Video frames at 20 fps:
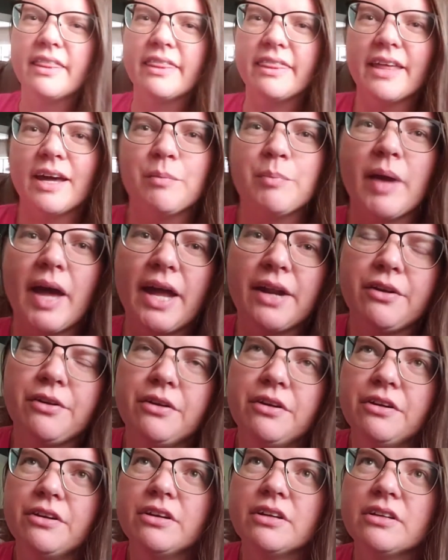that
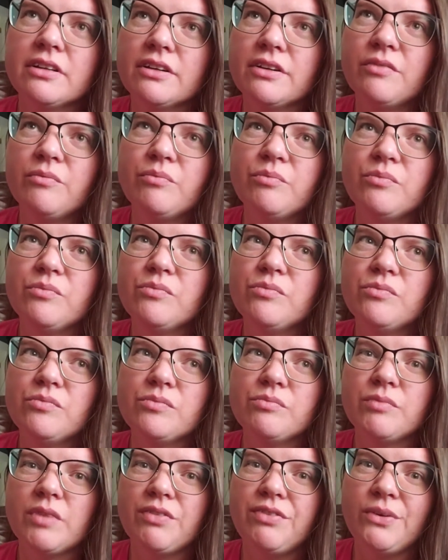pattern
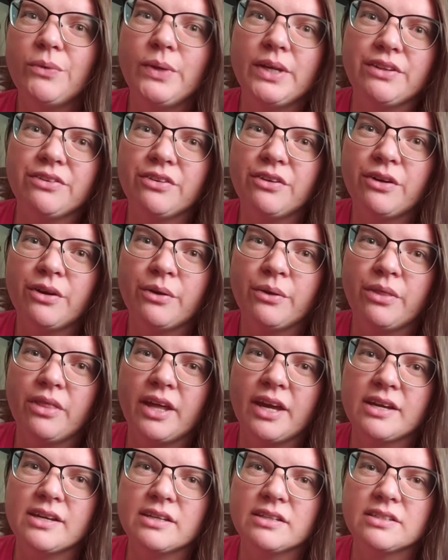a few weeks ago
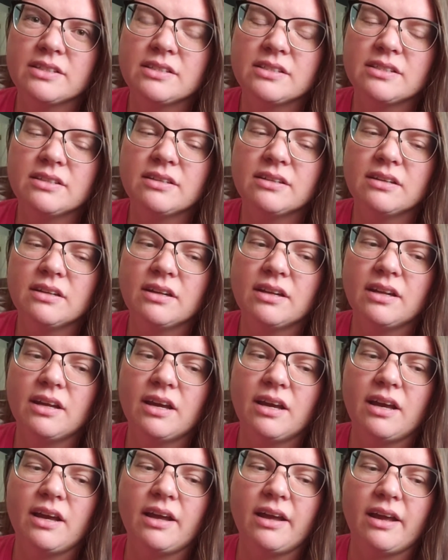that
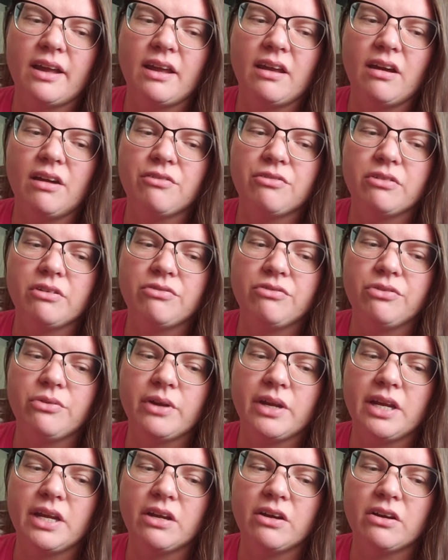I got for
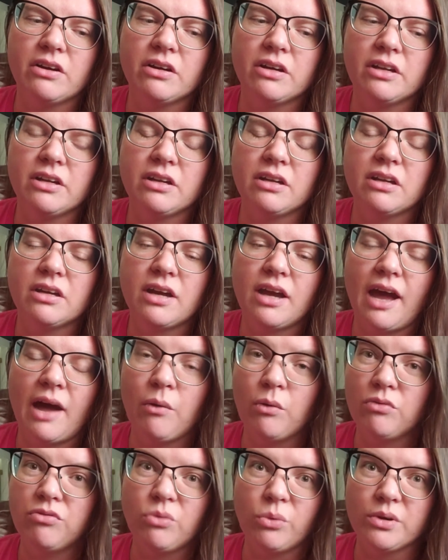free on
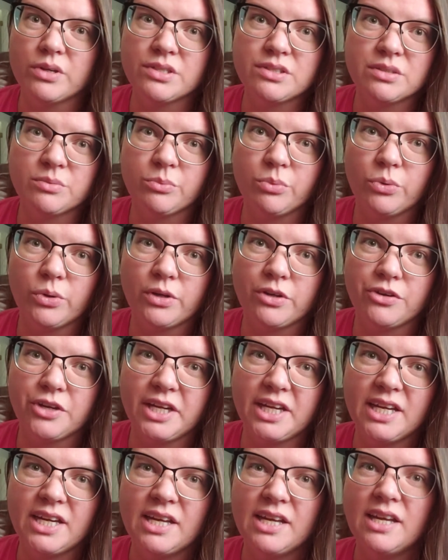Owl Forest
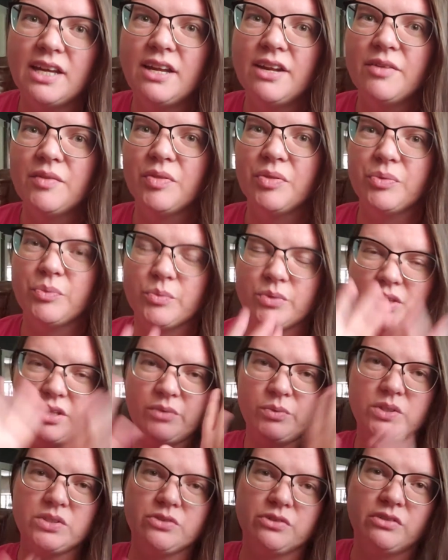Embroidery, the
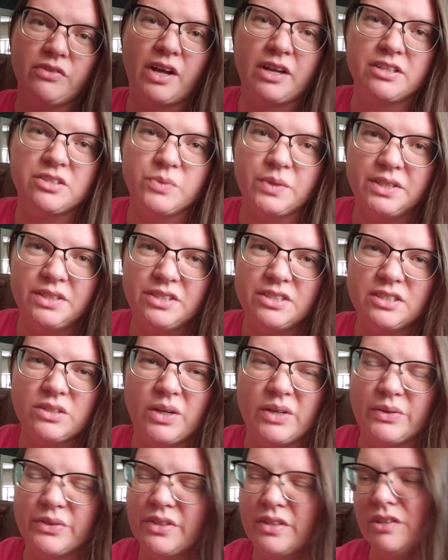Wizard of Oz one. So
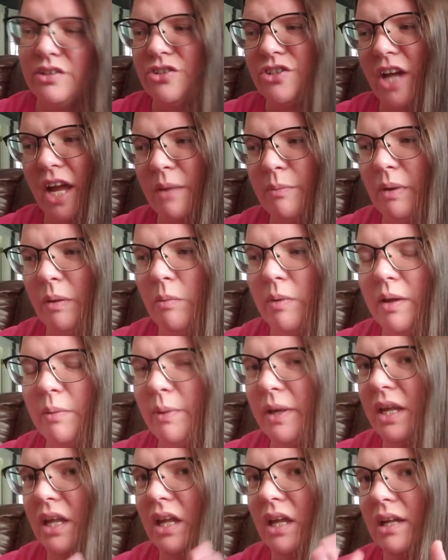I was going to try maybe
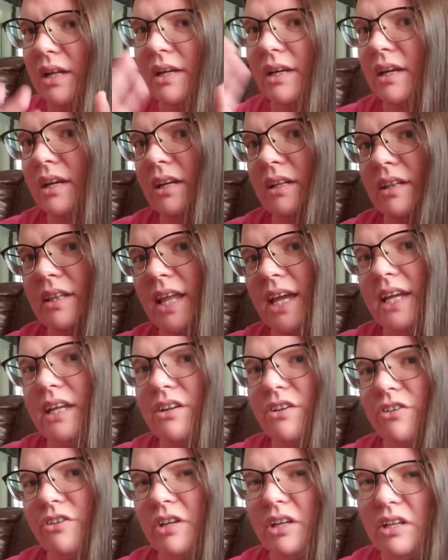making like a light
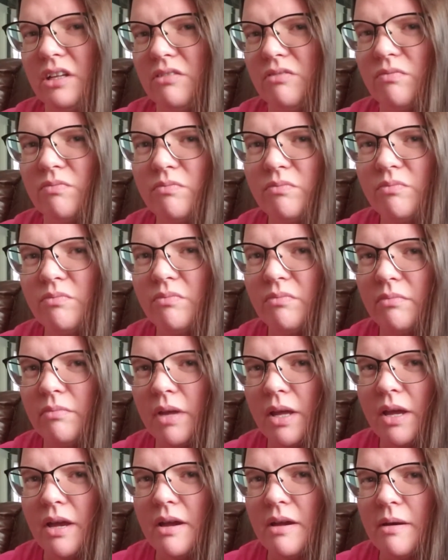green
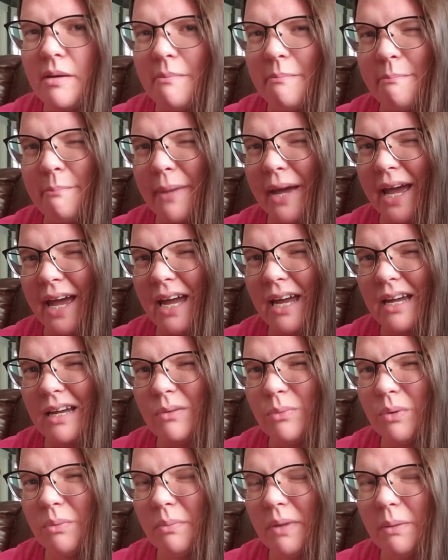
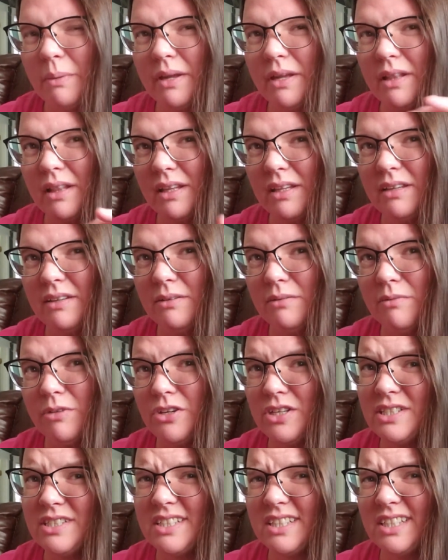back with maybe
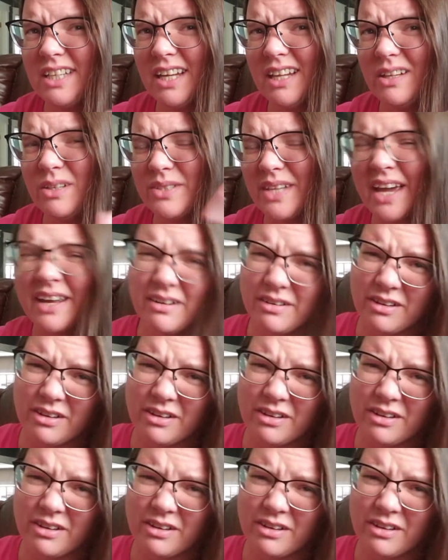greens and yellows. I don't